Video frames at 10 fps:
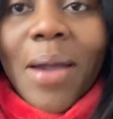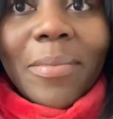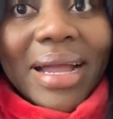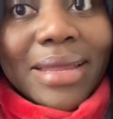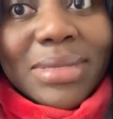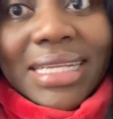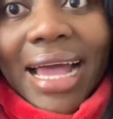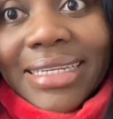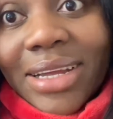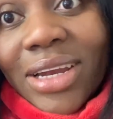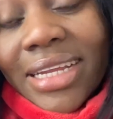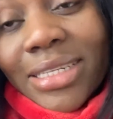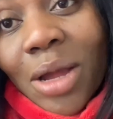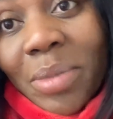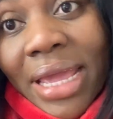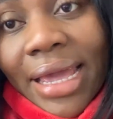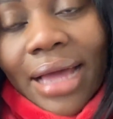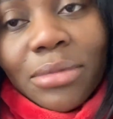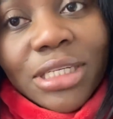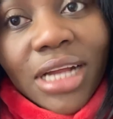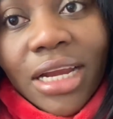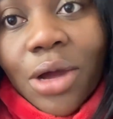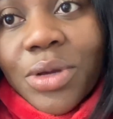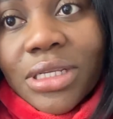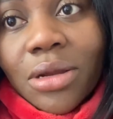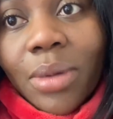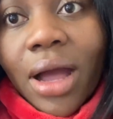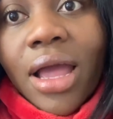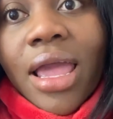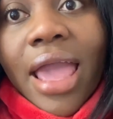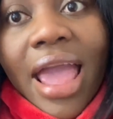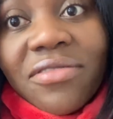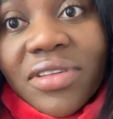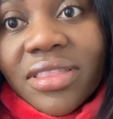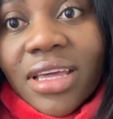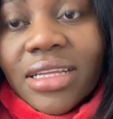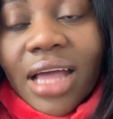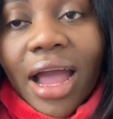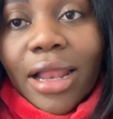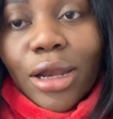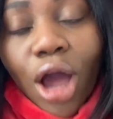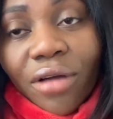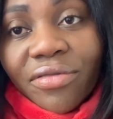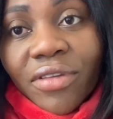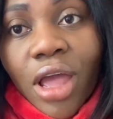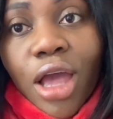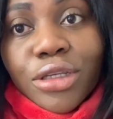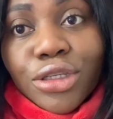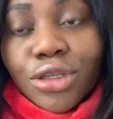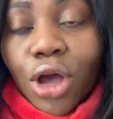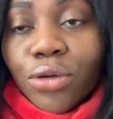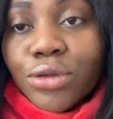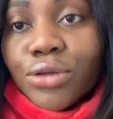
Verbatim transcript: My name is Adeola Dominic and my channel is all about everything that I love. So